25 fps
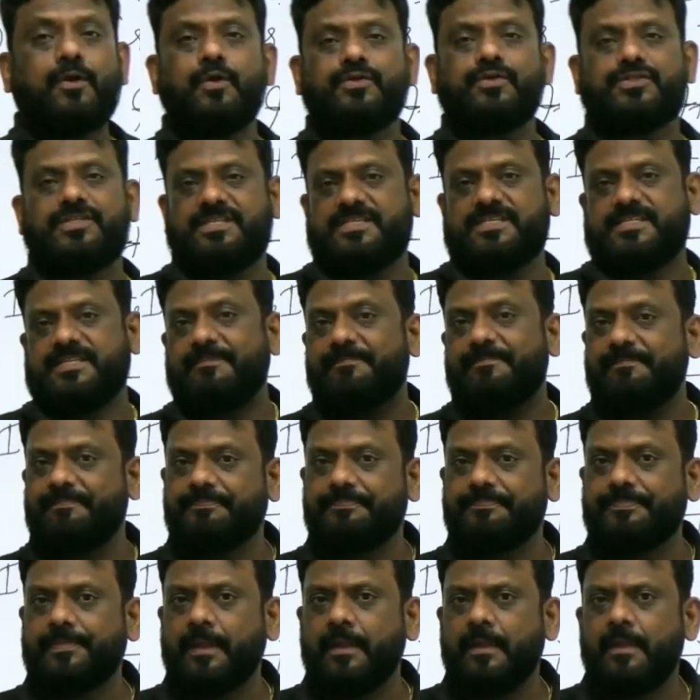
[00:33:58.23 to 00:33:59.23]
closed system.
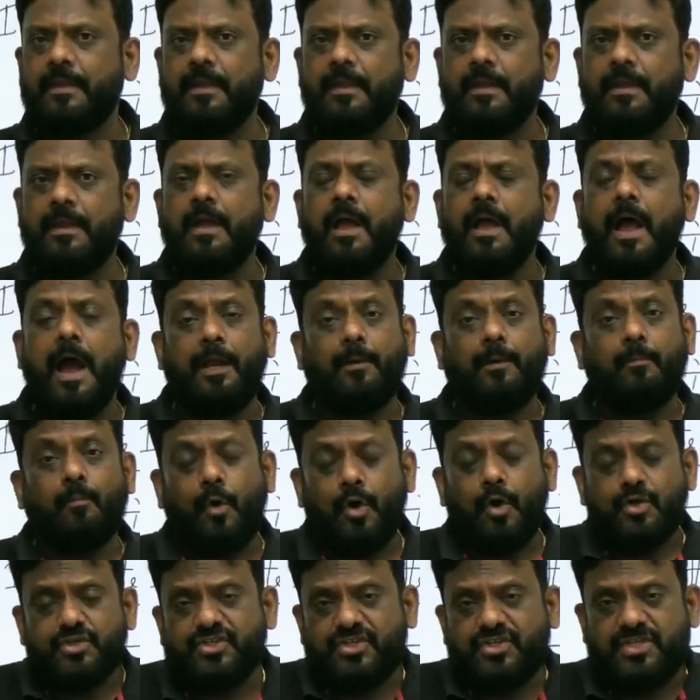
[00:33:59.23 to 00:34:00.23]
And
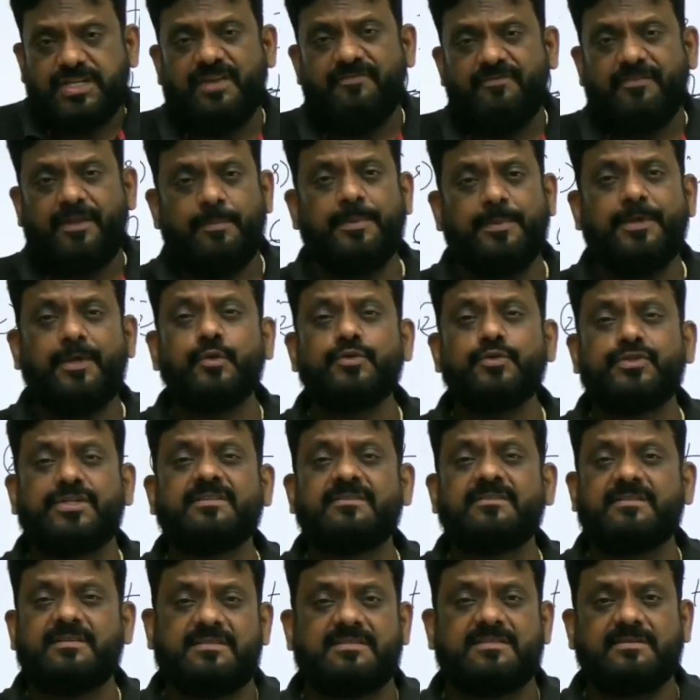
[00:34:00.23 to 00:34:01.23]
mostly we'll be
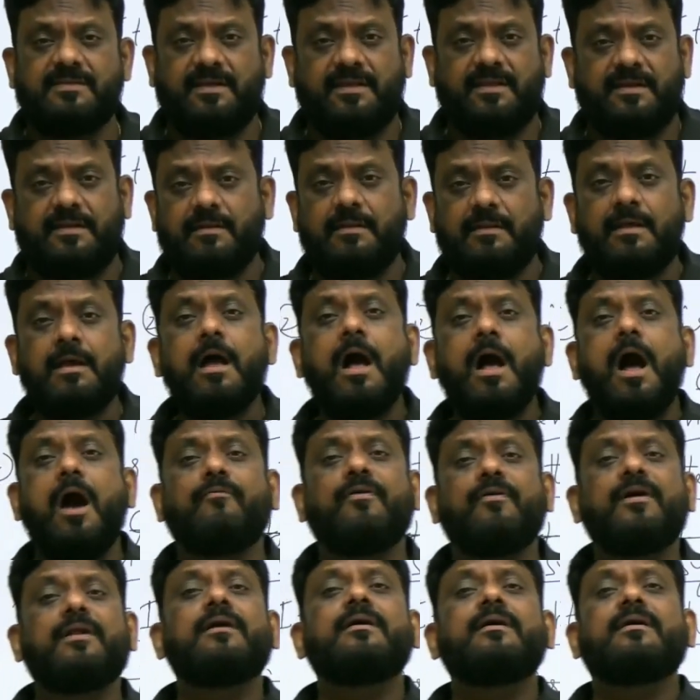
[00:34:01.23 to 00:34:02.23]
using this in
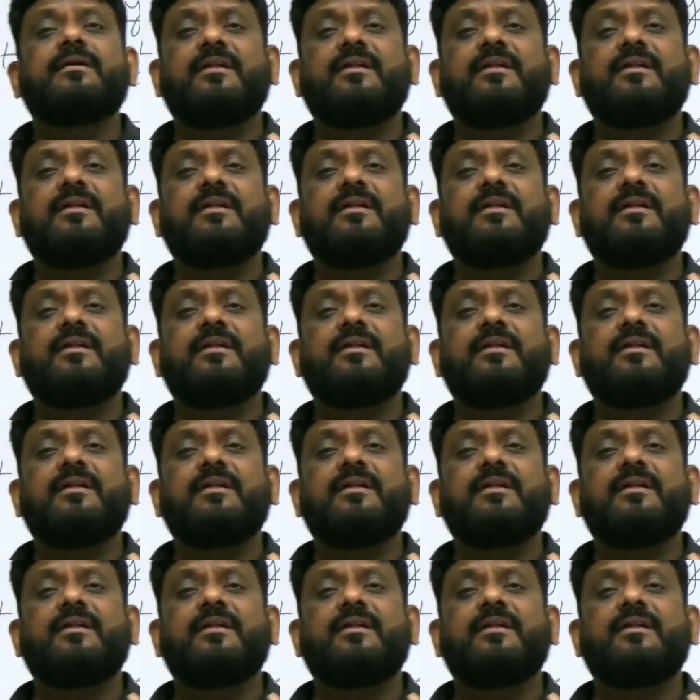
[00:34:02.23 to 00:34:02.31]
our